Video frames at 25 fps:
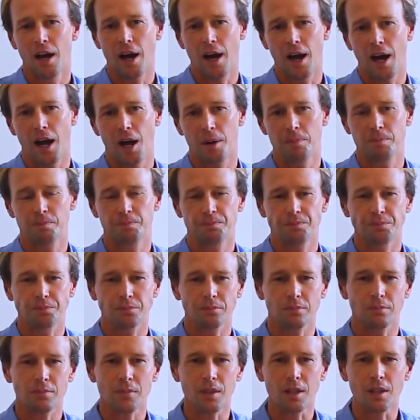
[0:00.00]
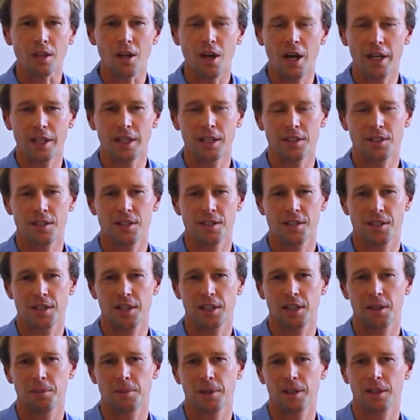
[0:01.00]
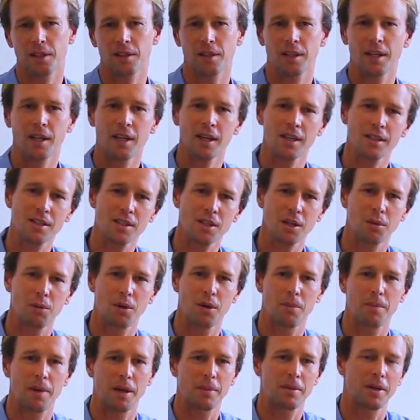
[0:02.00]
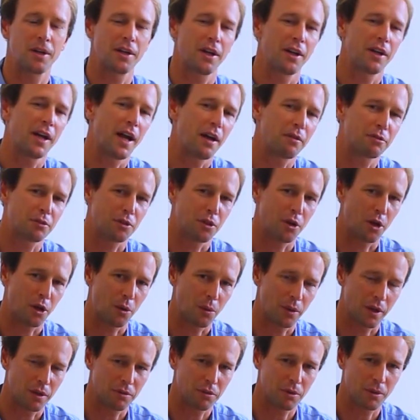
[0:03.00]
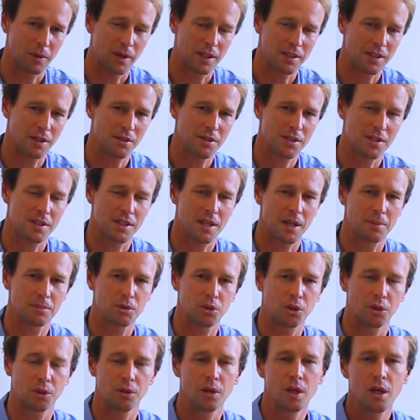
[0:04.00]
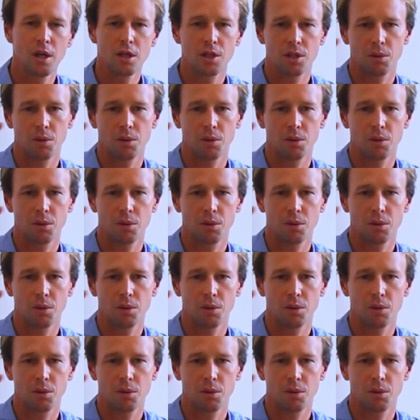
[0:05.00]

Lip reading: I get to sticky beak, yeah, so what, maybe I don't have to know what everyone else is up to.